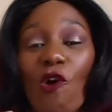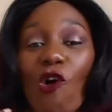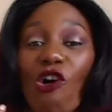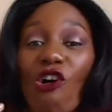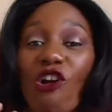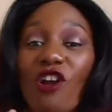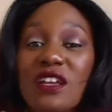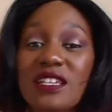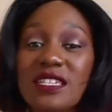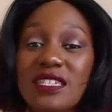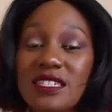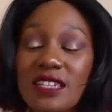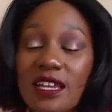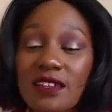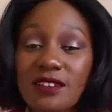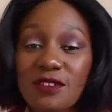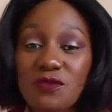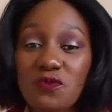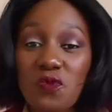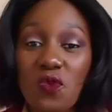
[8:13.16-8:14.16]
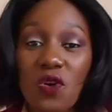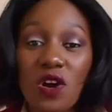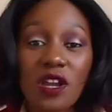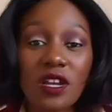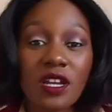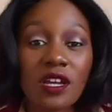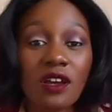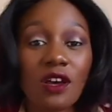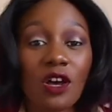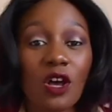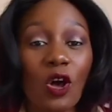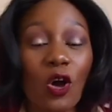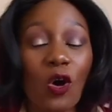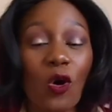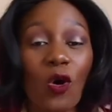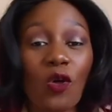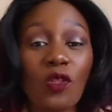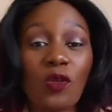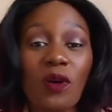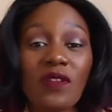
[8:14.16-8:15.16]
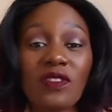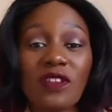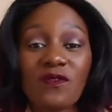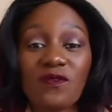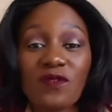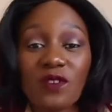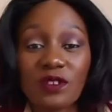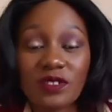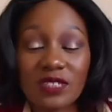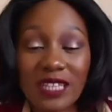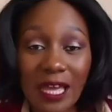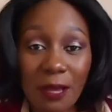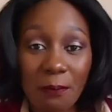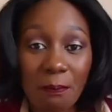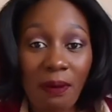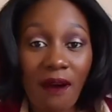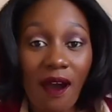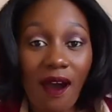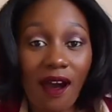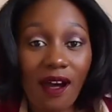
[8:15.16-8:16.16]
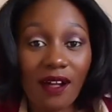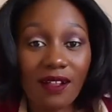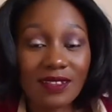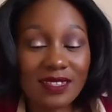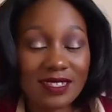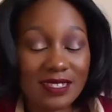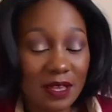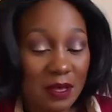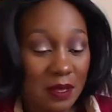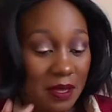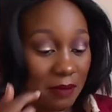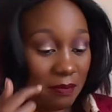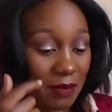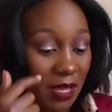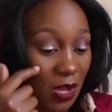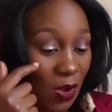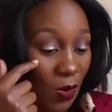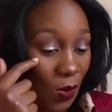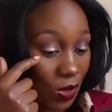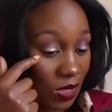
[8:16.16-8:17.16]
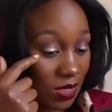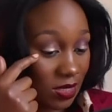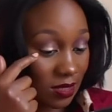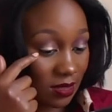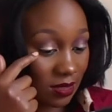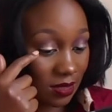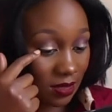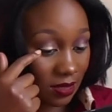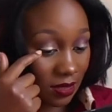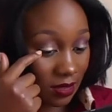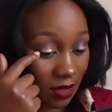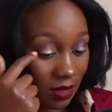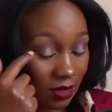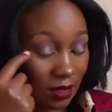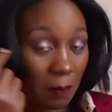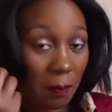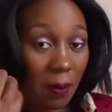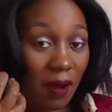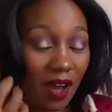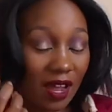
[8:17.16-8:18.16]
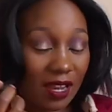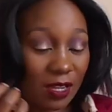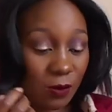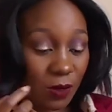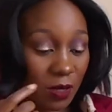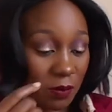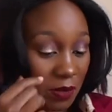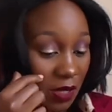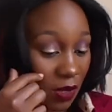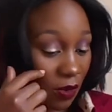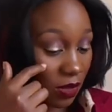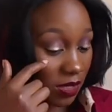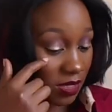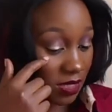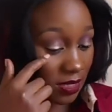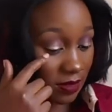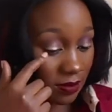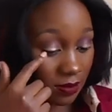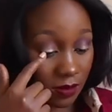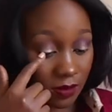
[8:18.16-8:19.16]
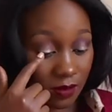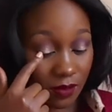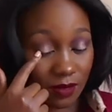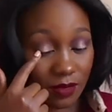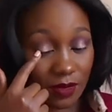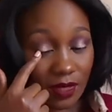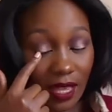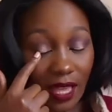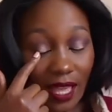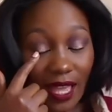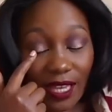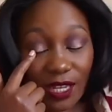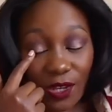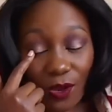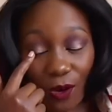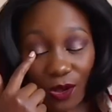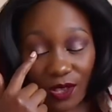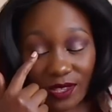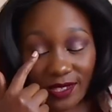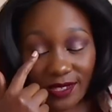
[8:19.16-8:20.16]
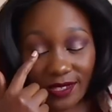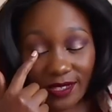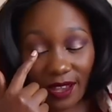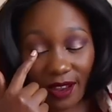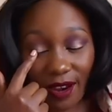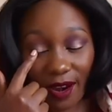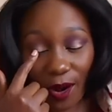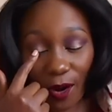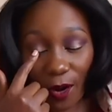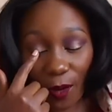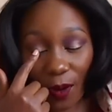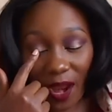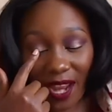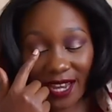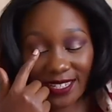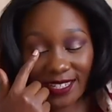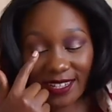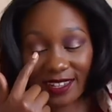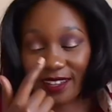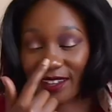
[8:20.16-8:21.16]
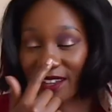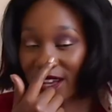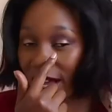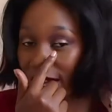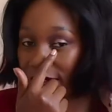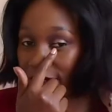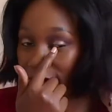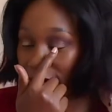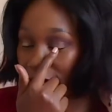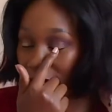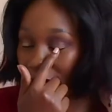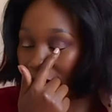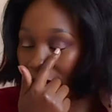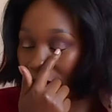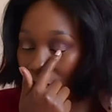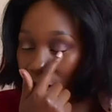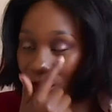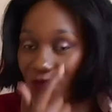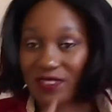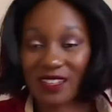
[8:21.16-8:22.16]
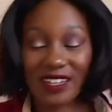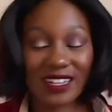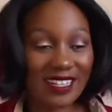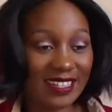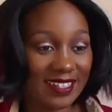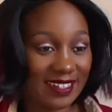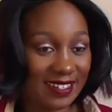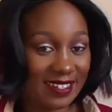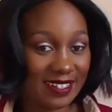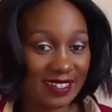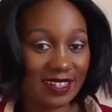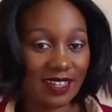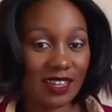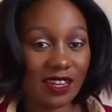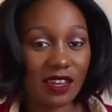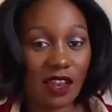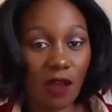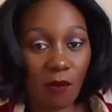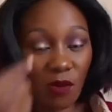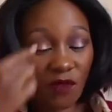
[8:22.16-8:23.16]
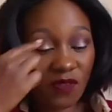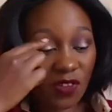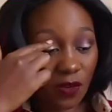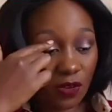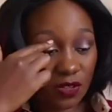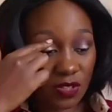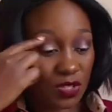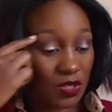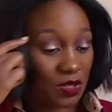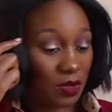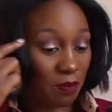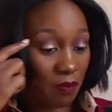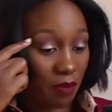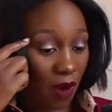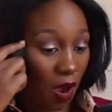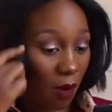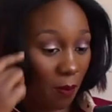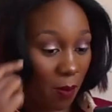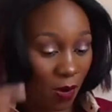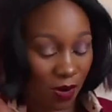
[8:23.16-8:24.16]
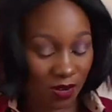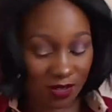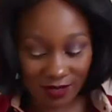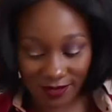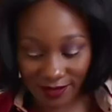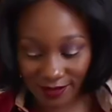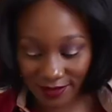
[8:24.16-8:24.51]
or a satin one, or the one that feels like pearls, because the pearly one, because it goes right here on the lid. Now moving on to the brow bone.